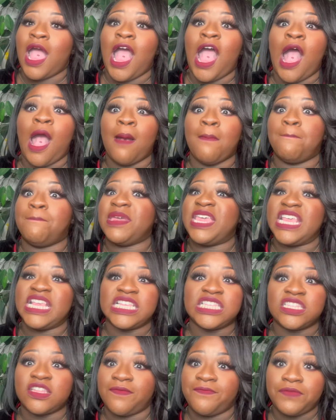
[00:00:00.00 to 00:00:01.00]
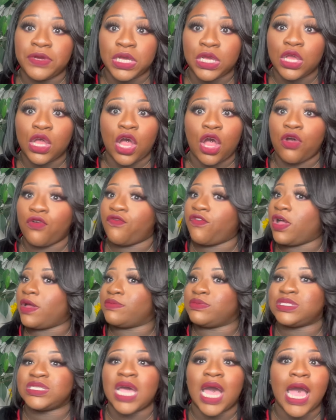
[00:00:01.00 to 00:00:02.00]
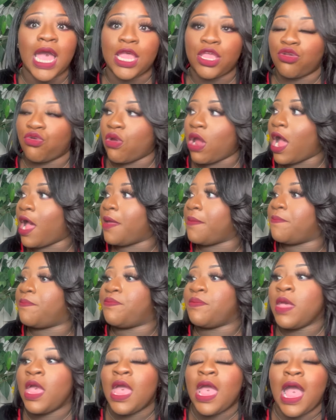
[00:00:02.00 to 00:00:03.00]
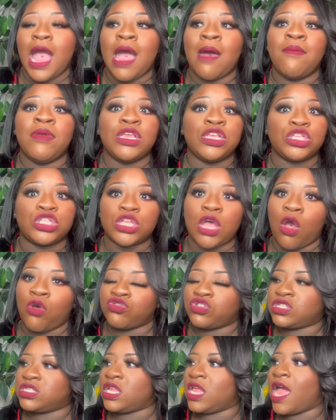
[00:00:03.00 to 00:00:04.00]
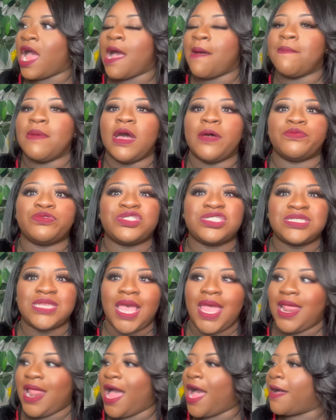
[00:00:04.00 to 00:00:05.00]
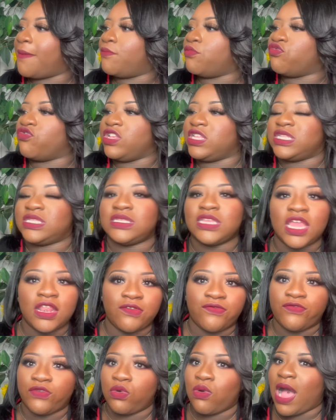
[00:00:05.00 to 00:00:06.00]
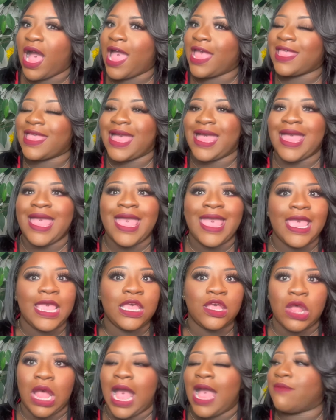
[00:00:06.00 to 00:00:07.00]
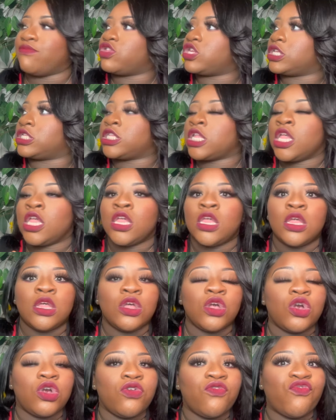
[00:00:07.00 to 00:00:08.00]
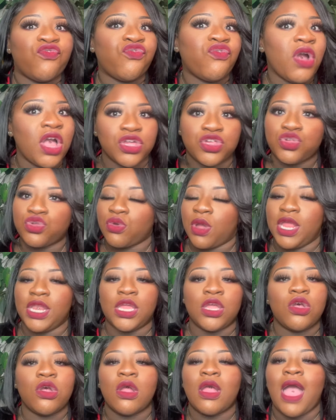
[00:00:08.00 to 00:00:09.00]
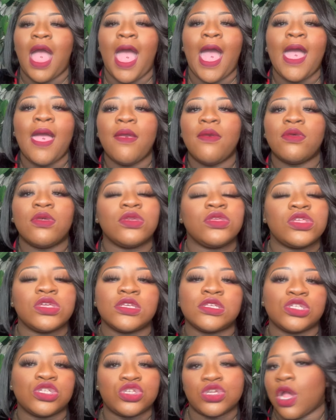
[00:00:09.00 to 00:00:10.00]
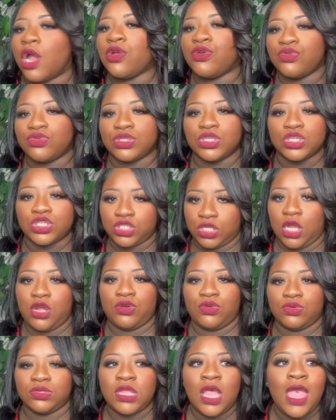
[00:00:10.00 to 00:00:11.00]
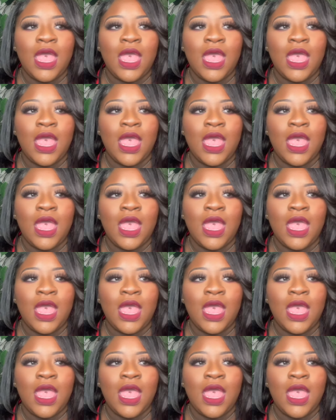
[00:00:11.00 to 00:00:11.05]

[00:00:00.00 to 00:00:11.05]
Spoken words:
I'm pissed the fuck off. I'm tired. I'm exhausted. I'm upset. I'm resentful. I got anger. I'm just frustrated. Girl, I just journals and journals.